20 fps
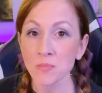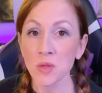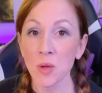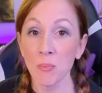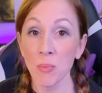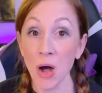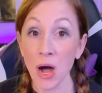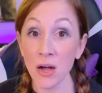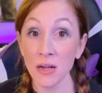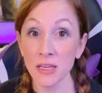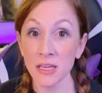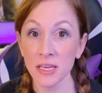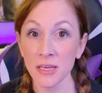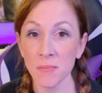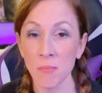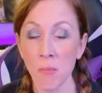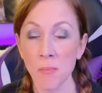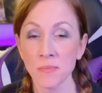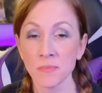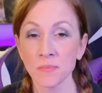Pocky.
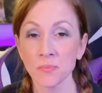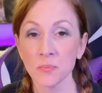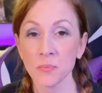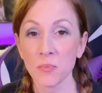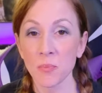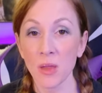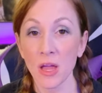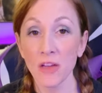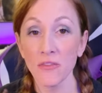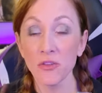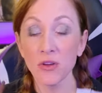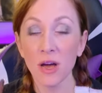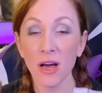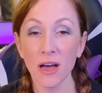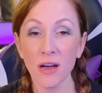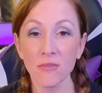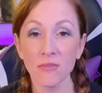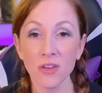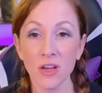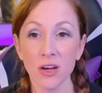If you
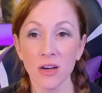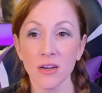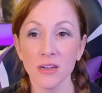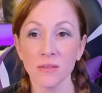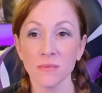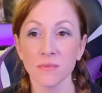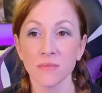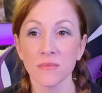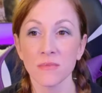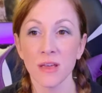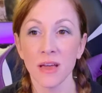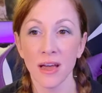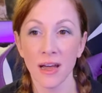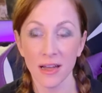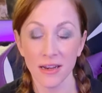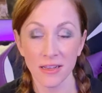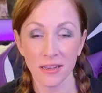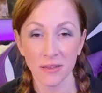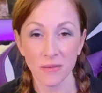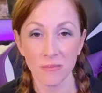have not had
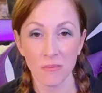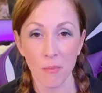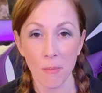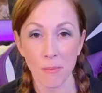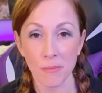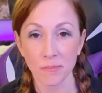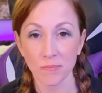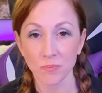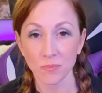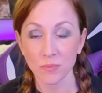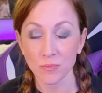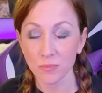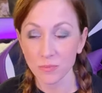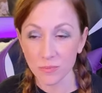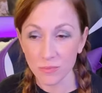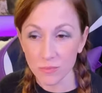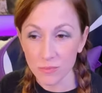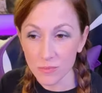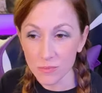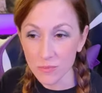it,
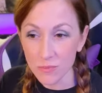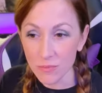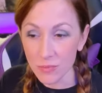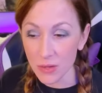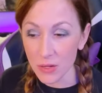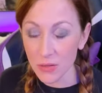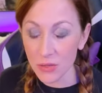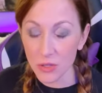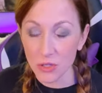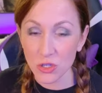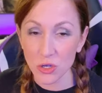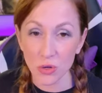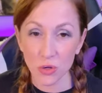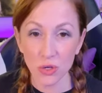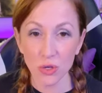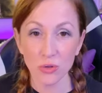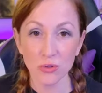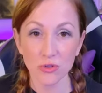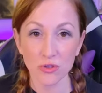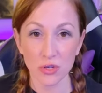the
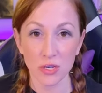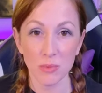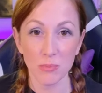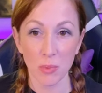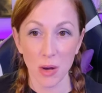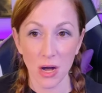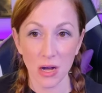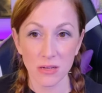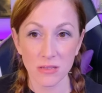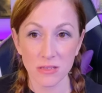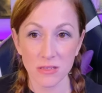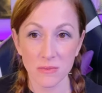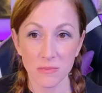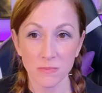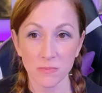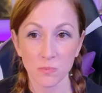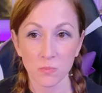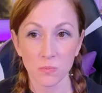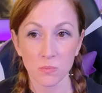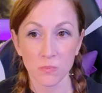Tokyo Treat Box,
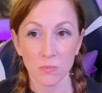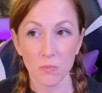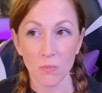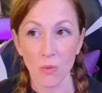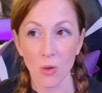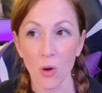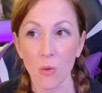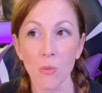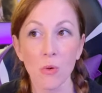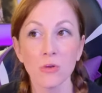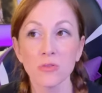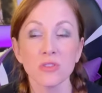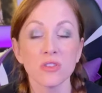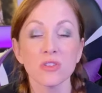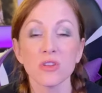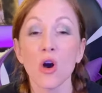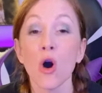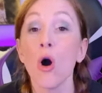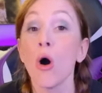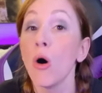almost,
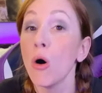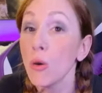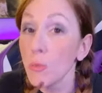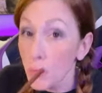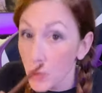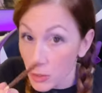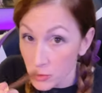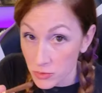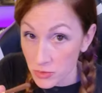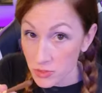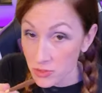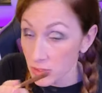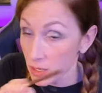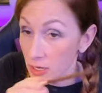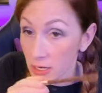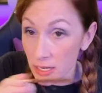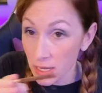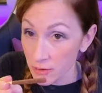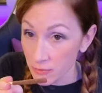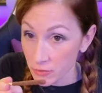almost, not
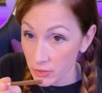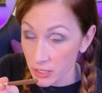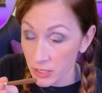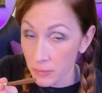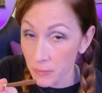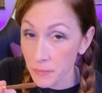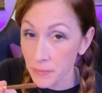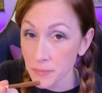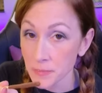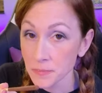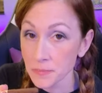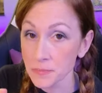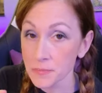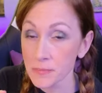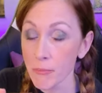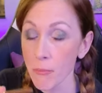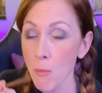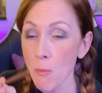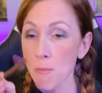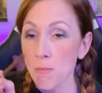every,
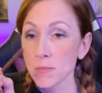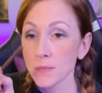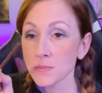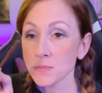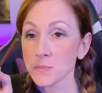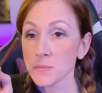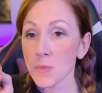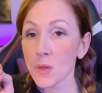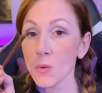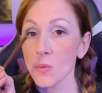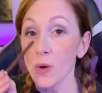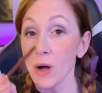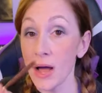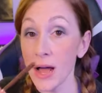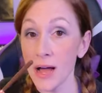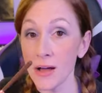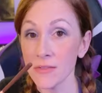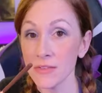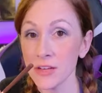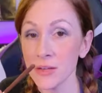will
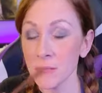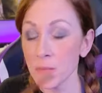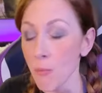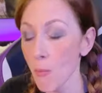have it.